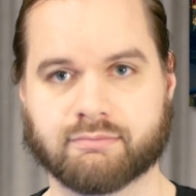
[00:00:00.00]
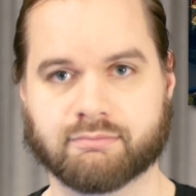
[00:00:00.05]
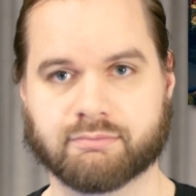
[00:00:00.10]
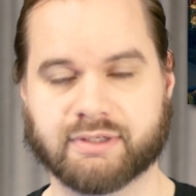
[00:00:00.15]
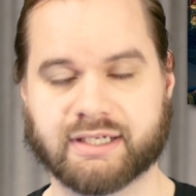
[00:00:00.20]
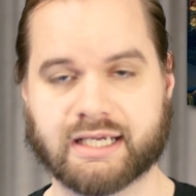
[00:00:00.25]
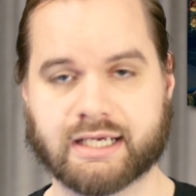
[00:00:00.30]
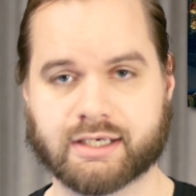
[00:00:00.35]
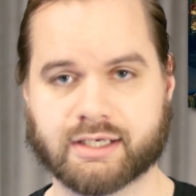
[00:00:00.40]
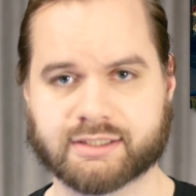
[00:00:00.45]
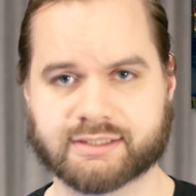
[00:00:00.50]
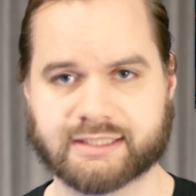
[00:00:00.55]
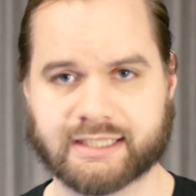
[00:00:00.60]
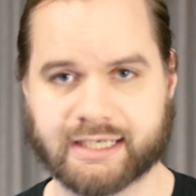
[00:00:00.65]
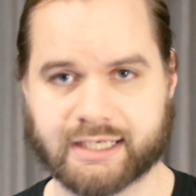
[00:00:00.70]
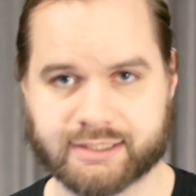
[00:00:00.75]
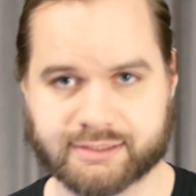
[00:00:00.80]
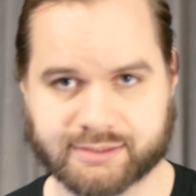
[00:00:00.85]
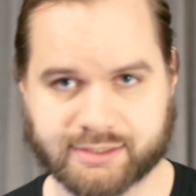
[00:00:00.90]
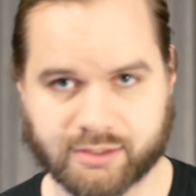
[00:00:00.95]
But yeah, I got
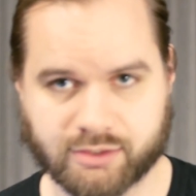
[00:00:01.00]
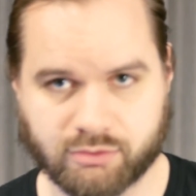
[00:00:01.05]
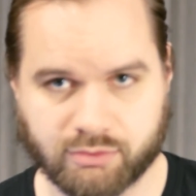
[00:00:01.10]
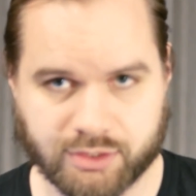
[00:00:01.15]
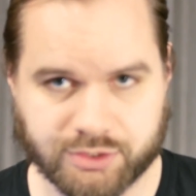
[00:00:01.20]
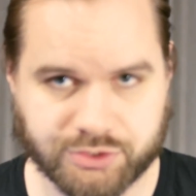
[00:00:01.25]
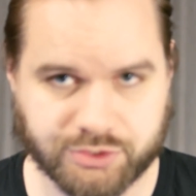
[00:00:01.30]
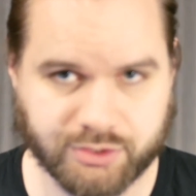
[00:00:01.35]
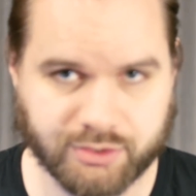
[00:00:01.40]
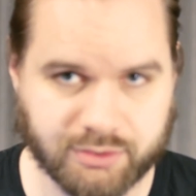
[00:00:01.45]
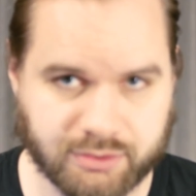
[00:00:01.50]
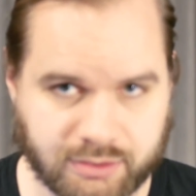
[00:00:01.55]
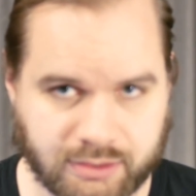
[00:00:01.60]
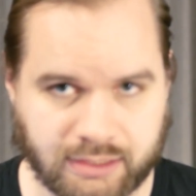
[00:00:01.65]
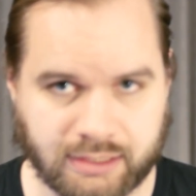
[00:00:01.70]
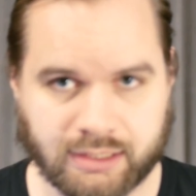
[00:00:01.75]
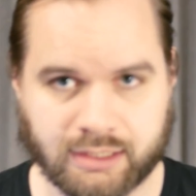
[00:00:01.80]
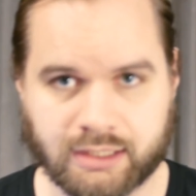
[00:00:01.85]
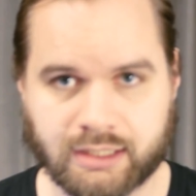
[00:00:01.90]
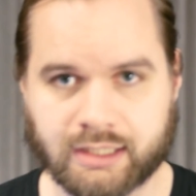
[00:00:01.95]
to ask a question
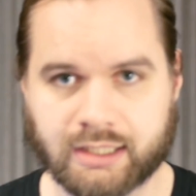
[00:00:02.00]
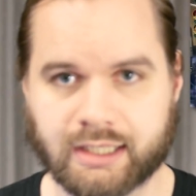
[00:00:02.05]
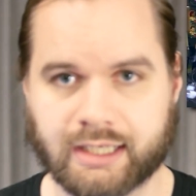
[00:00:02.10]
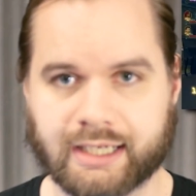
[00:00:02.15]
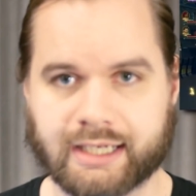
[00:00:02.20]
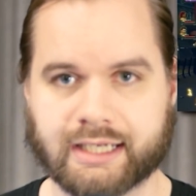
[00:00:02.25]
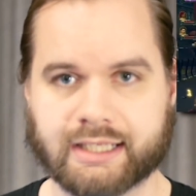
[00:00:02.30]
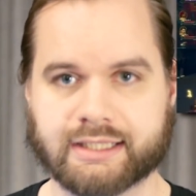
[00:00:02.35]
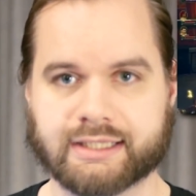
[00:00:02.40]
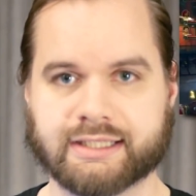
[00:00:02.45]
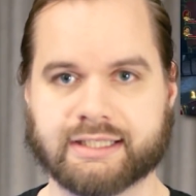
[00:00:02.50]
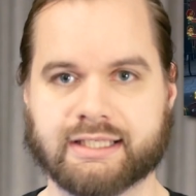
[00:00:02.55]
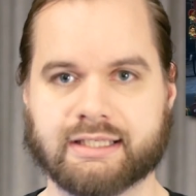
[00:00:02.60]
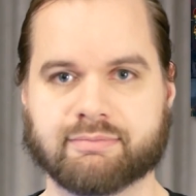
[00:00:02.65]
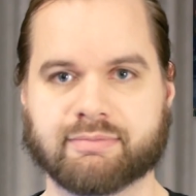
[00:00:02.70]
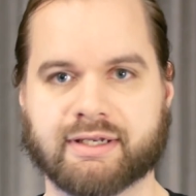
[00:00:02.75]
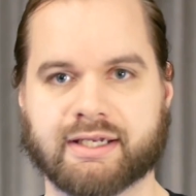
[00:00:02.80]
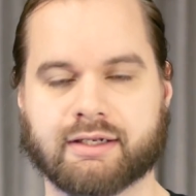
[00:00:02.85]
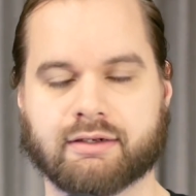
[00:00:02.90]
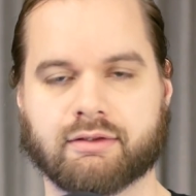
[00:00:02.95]
at the
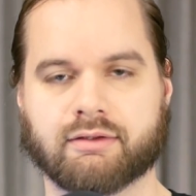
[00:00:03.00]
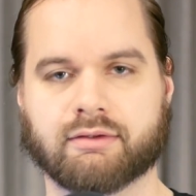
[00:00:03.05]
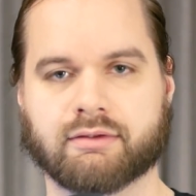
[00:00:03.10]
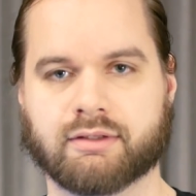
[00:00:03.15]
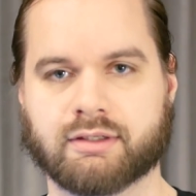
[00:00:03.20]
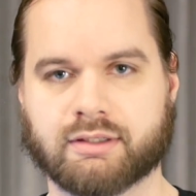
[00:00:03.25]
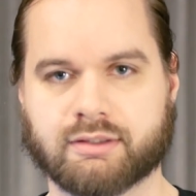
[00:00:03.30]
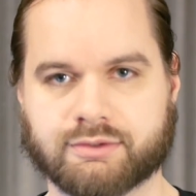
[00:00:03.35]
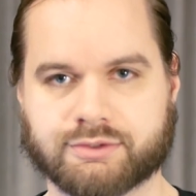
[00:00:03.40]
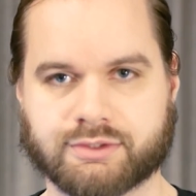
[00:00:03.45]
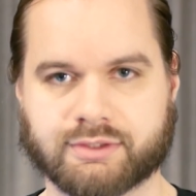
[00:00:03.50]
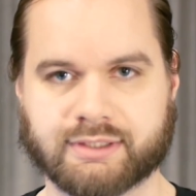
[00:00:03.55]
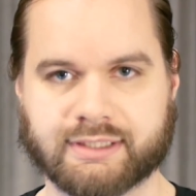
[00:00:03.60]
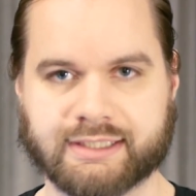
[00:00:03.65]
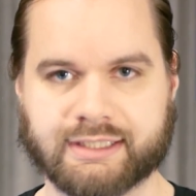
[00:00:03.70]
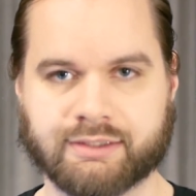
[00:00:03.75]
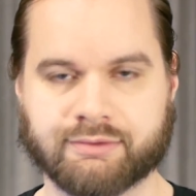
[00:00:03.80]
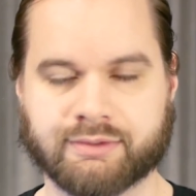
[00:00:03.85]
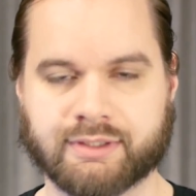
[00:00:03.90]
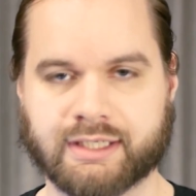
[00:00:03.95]
panel during the
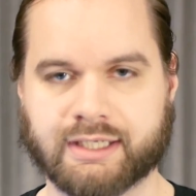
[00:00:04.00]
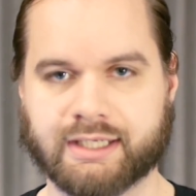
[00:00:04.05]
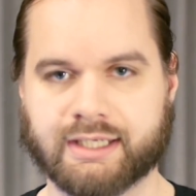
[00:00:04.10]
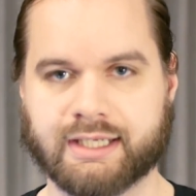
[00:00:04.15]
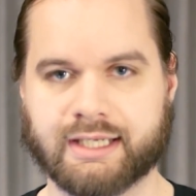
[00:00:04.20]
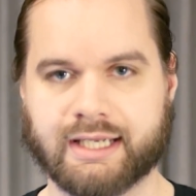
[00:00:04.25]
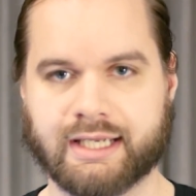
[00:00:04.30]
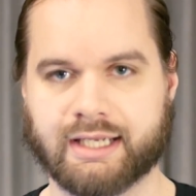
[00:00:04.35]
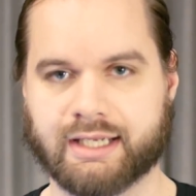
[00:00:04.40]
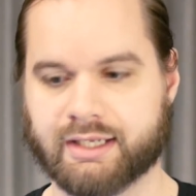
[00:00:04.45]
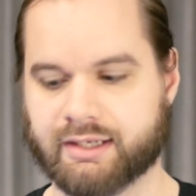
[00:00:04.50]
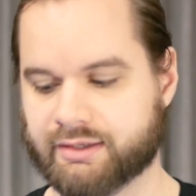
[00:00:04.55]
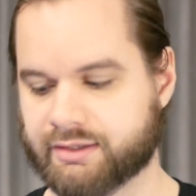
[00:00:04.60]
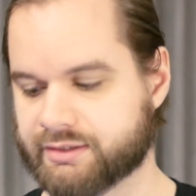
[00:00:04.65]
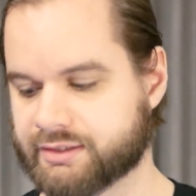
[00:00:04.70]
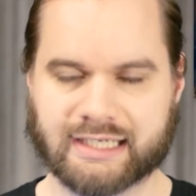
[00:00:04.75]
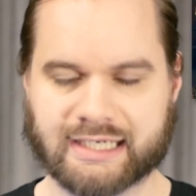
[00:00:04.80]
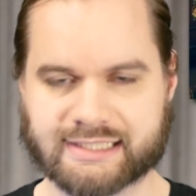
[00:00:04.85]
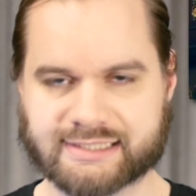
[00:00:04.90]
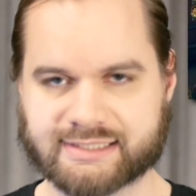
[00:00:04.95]
Q&A
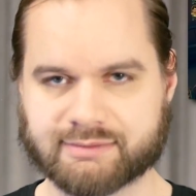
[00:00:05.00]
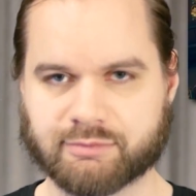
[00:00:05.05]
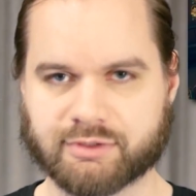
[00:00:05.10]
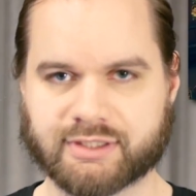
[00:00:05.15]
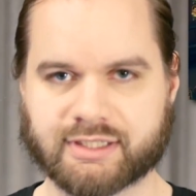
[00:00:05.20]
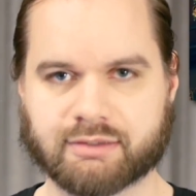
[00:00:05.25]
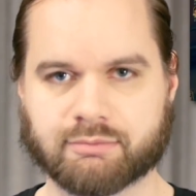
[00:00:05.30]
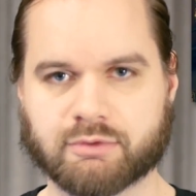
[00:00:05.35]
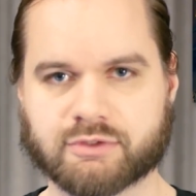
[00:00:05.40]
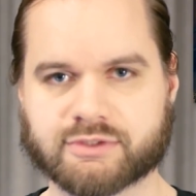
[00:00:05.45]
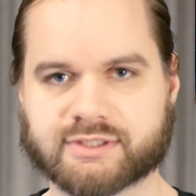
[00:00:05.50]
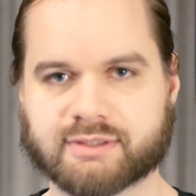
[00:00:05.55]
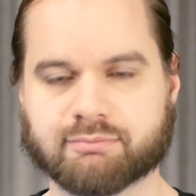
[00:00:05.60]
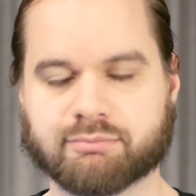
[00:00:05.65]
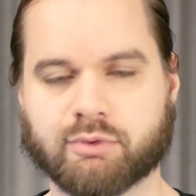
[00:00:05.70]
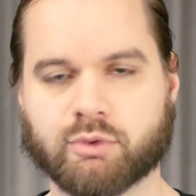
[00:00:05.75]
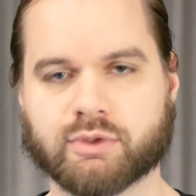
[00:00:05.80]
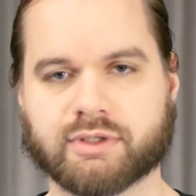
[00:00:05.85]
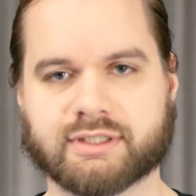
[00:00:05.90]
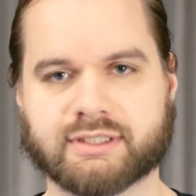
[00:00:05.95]
and asked them what their most
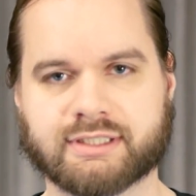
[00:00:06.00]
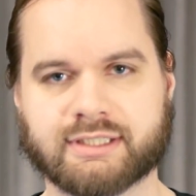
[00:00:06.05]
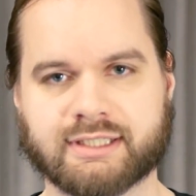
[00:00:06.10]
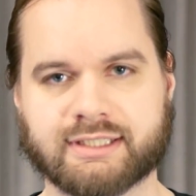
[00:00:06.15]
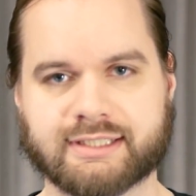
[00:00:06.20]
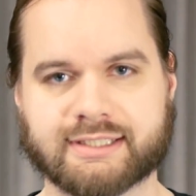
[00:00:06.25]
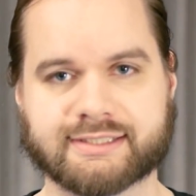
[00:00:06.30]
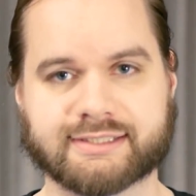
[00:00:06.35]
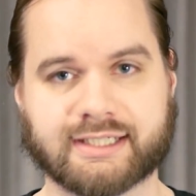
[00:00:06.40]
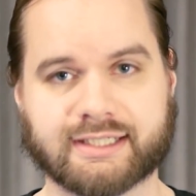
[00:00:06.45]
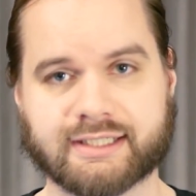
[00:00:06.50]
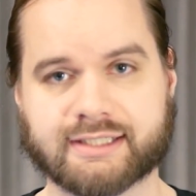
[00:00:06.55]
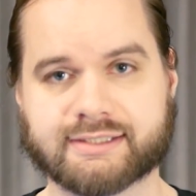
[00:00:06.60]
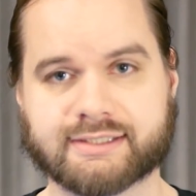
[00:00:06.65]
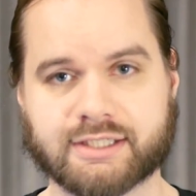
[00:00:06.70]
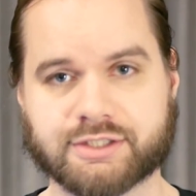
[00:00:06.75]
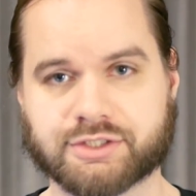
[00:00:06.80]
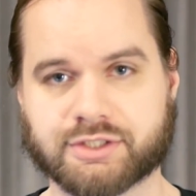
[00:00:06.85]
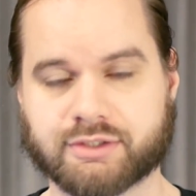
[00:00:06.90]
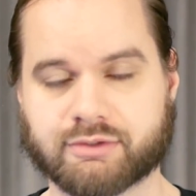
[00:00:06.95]
important design
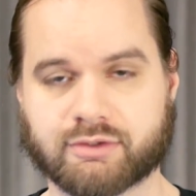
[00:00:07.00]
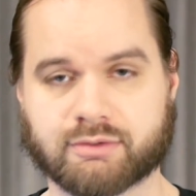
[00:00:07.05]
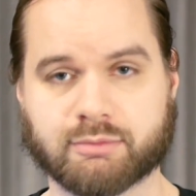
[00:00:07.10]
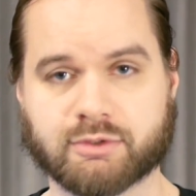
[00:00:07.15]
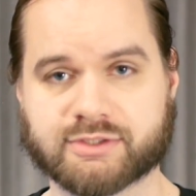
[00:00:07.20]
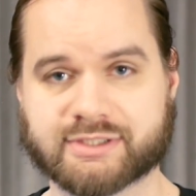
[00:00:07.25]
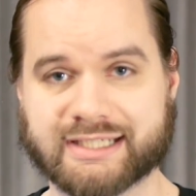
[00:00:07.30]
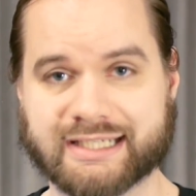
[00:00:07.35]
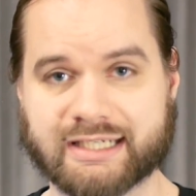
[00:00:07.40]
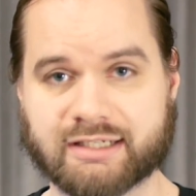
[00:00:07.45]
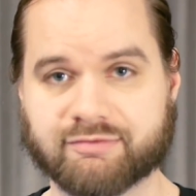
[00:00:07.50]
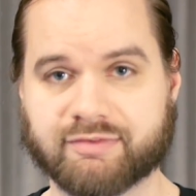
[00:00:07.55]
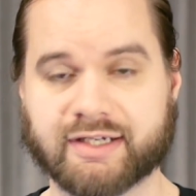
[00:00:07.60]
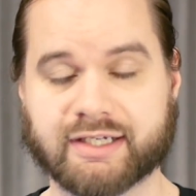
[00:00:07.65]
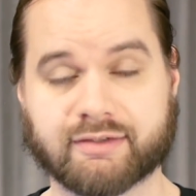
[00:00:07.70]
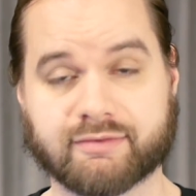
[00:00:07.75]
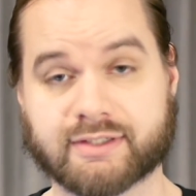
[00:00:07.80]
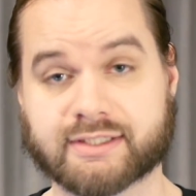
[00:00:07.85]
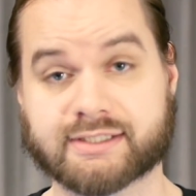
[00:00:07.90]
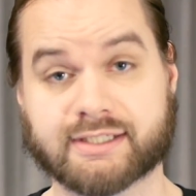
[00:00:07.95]
decision or the most
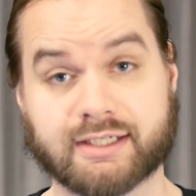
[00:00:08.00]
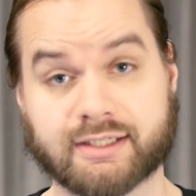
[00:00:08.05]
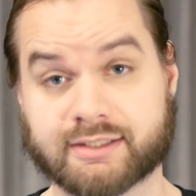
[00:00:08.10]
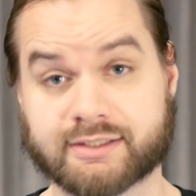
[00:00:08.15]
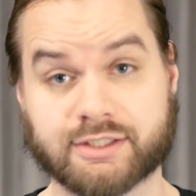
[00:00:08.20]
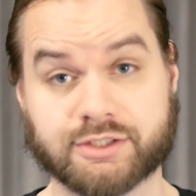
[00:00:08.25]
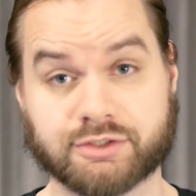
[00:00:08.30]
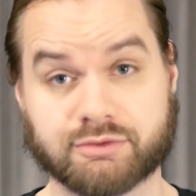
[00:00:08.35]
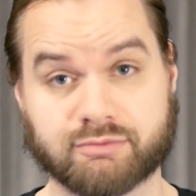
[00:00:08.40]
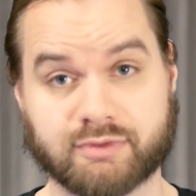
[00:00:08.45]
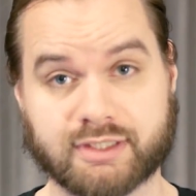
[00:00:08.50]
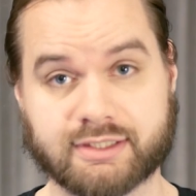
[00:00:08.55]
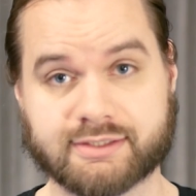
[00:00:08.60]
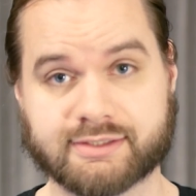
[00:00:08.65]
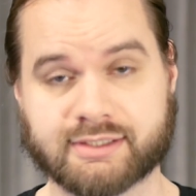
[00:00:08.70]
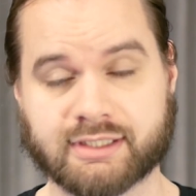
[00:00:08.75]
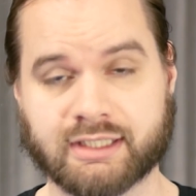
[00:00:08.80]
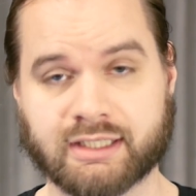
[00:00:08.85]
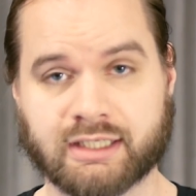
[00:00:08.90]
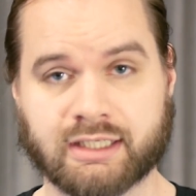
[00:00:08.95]
innovative design decision
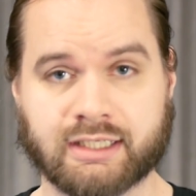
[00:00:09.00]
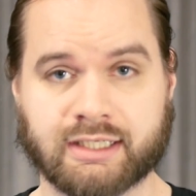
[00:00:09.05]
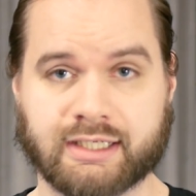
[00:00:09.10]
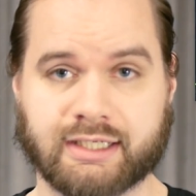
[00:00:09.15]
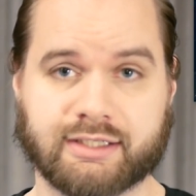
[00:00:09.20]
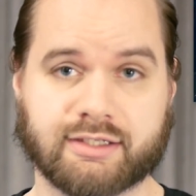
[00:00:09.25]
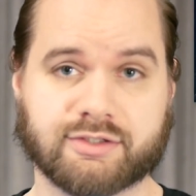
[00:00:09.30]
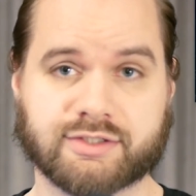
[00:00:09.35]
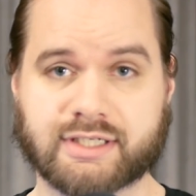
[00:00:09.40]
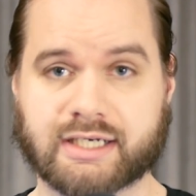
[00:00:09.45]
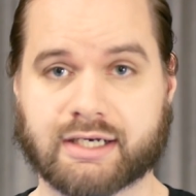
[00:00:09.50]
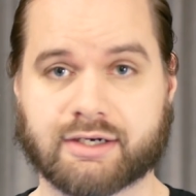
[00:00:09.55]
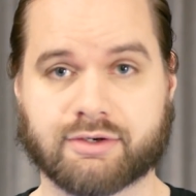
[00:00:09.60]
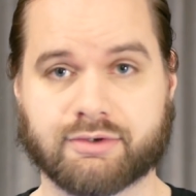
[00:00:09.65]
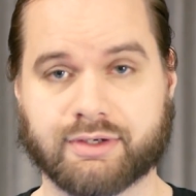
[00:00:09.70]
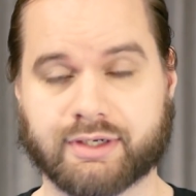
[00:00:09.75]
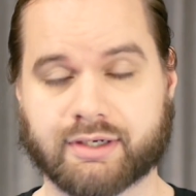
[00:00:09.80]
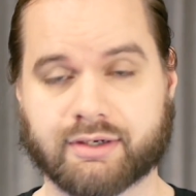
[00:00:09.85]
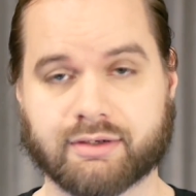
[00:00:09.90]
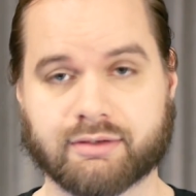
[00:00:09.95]
was in their entire
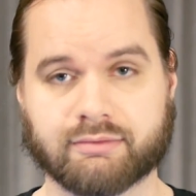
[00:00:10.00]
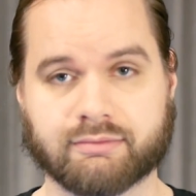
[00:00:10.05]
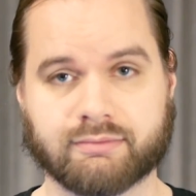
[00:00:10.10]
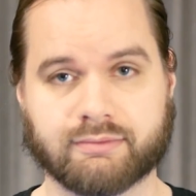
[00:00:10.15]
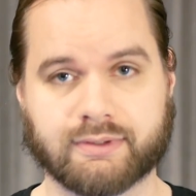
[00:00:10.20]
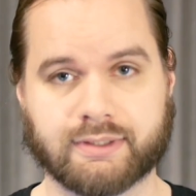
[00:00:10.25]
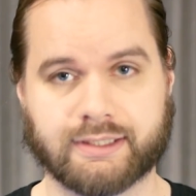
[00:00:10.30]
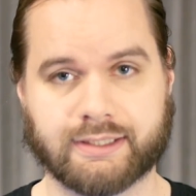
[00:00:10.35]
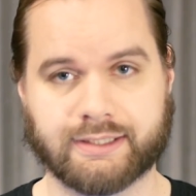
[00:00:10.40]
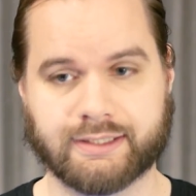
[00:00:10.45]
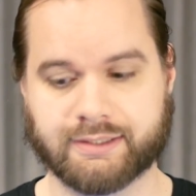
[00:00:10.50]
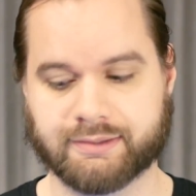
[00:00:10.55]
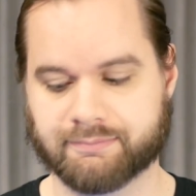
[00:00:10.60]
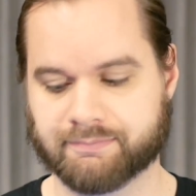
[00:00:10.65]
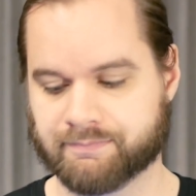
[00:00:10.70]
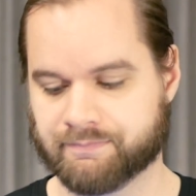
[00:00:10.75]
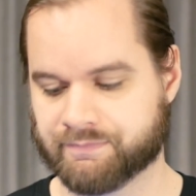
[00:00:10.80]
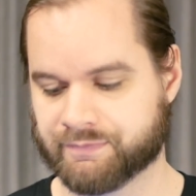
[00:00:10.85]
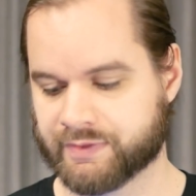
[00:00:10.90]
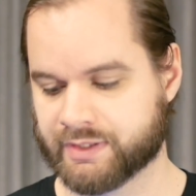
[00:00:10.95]
career. And